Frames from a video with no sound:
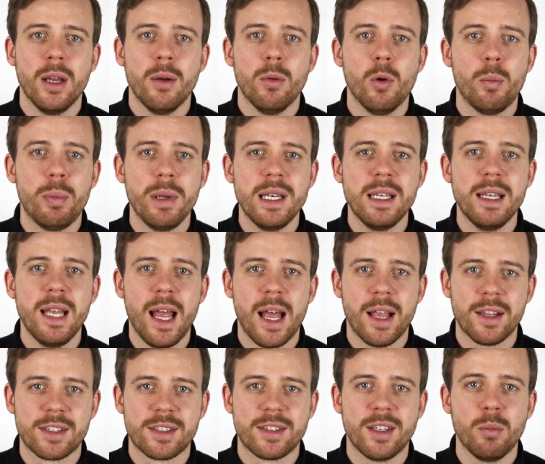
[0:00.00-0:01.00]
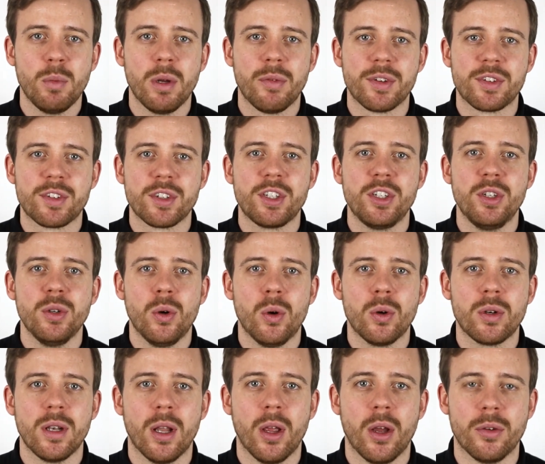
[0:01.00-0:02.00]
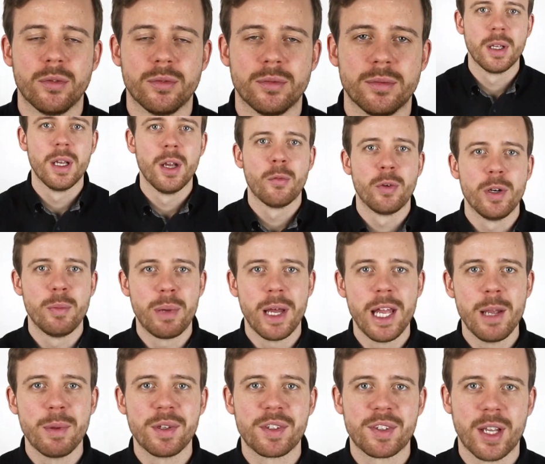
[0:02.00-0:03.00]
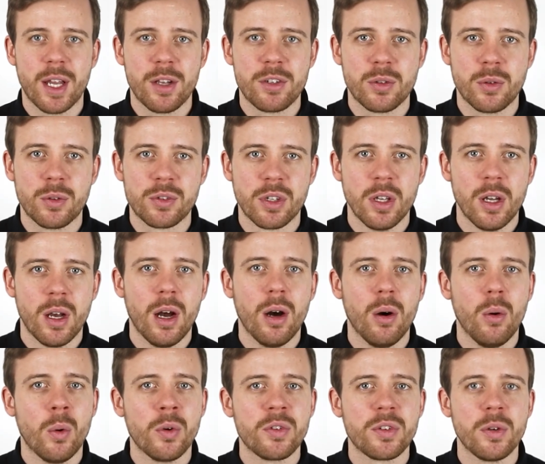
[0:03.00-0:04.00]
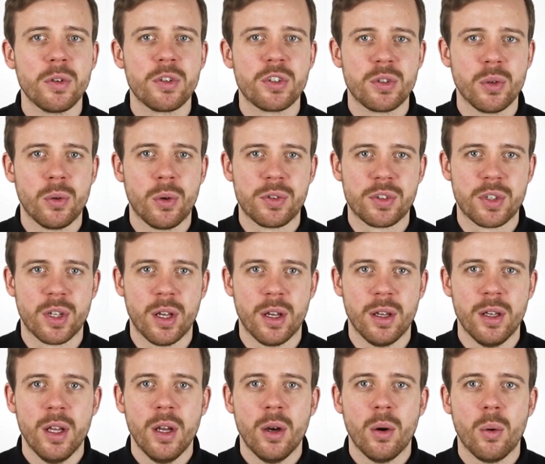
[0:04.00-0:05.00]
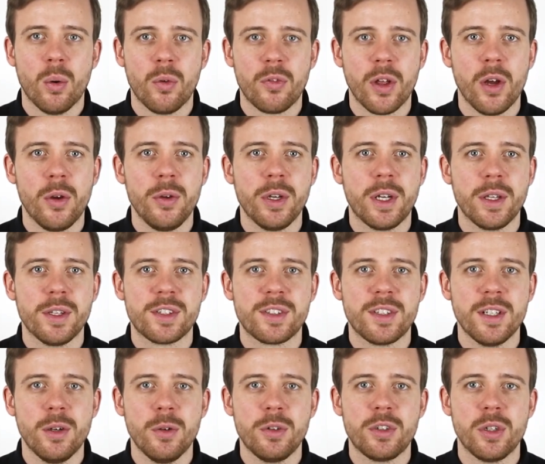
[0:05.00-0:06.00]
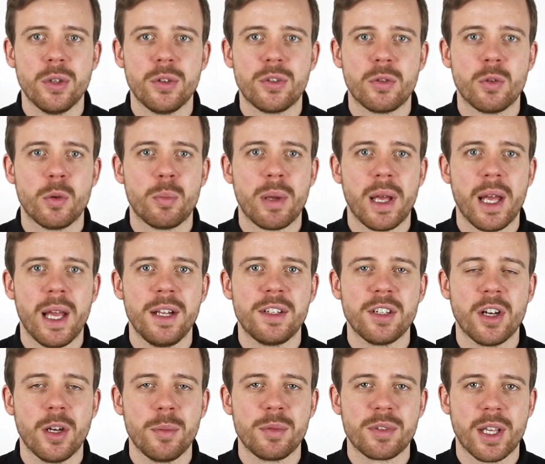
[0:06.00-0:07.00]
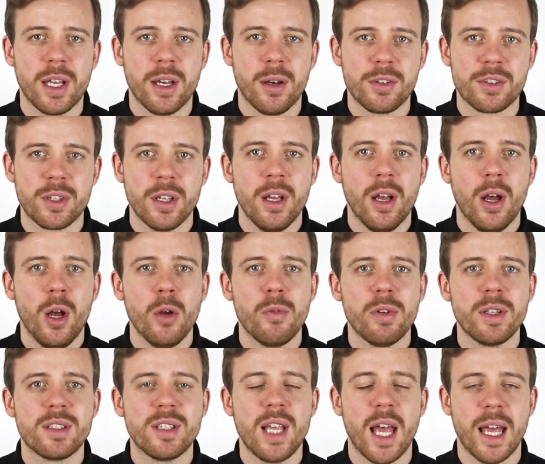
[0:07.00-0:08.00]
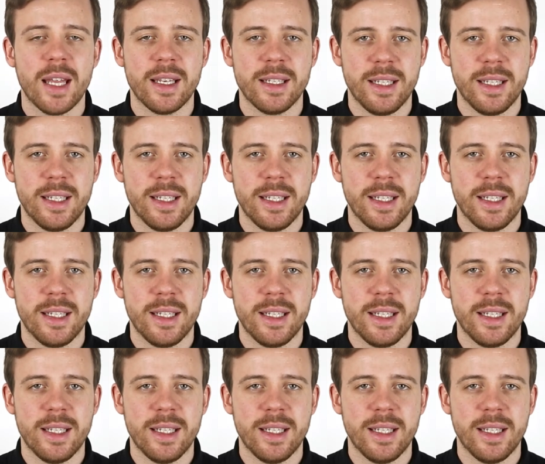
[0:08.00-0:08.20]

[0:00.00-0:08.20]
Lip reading: will be less than with a secured loan. Repayment schedules are also shorter, although you can still choose to repay timescales over 10